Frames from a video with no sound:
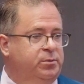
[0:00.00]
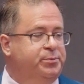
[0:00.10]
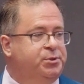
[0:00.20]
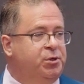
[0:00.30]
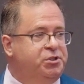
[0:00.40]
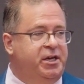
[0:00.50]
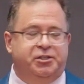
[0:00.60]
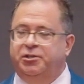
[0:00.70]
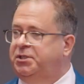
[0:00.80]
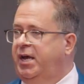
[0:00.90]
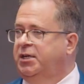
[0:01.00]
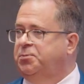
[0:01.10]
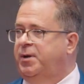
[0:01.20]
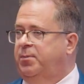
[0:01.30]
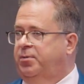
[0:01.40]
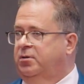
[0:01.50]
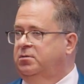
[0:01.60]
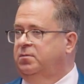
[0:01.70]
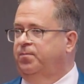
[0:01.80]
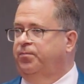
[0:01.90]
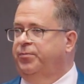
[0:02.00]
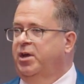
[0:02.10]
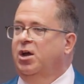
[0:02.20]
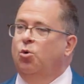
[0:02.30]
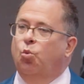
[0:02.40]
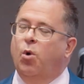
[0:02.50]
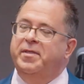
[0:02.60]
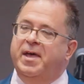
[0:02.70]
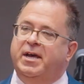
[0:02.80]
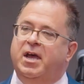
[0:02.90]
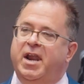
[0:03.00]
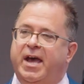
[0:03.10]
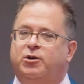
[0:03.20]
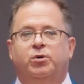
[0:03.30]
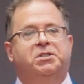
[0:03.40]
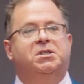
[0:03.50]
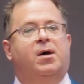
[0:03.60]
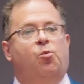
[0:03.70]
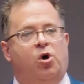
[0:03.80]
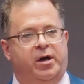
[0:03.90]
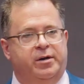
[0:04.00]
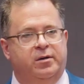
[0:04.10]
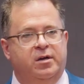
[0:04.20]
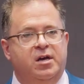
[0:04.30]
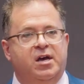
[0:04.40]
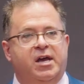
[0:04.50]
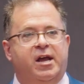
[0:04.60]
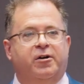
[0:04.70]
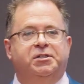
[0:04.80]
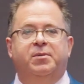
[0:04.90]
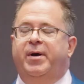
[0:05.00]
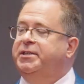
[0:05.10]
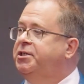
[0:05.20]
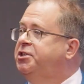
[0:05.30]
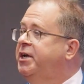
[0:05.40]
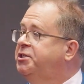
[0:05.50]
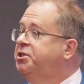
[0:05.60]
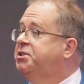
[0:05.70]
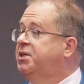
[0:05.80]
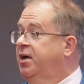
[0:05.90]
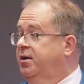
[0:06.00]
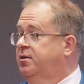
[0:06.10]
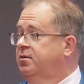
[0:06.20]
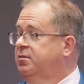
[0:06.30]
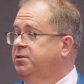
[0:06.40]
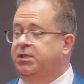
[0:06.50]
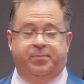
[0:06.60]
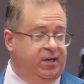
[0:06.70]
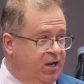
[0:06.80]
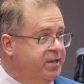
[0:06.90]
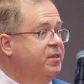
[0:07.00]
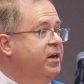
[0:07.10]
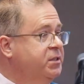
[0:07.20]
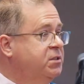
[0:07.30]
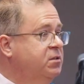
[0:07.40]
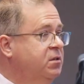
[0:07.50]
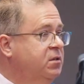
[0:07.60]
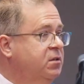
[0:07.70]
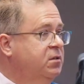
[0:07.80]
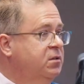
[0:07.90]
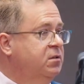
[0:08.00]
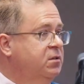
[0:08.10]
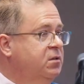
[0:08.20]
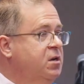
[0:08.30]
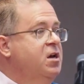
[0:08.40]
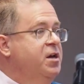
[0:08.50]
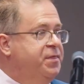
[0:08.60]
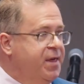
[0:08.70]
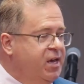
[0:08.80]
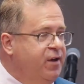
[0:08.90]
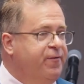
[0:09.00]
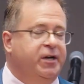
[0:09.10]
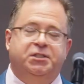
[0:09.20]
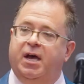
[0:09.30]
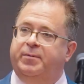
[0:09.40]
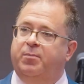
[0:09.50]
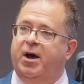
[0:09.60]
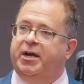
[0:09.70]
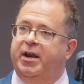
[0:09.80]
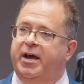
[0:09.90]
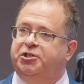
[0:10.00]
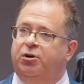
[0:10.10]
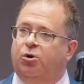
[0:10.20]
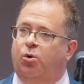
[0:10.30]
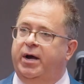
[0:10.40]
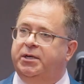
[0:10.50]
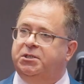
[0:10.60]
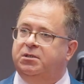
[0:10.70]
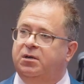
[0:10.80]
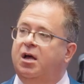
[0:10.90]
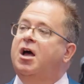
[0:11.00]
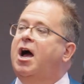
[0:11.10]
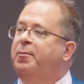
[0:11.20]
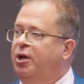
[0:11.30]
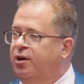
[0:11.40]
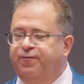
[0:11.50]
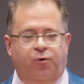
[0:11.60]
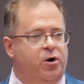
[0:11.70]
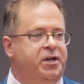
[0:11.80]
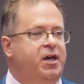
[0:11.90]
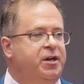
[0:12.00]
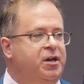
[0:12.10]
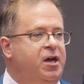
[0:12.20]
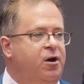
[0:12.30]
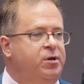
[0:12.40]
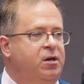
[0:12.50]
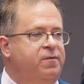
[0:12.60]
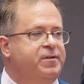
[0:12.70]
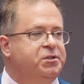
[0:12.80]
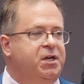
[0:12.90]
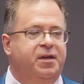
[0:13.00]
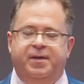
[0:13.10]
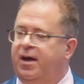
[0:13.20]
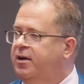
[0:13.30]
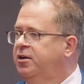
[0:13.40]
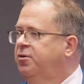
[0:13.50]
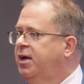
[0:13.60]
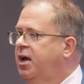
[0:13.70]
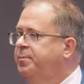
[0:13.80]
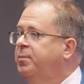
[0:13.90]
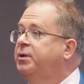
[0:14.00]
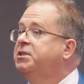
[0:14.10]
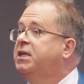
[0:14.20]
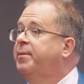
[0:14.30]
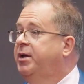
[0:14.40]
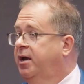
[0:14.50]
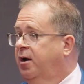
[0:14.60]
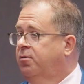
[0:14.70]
So teach your salespeople. When they connect with someone, here's the message they should send. Something like this. Thank you for accepting my connection request. I'm looking forward to getting to know you. If there's anything I can do to help you, please let me know.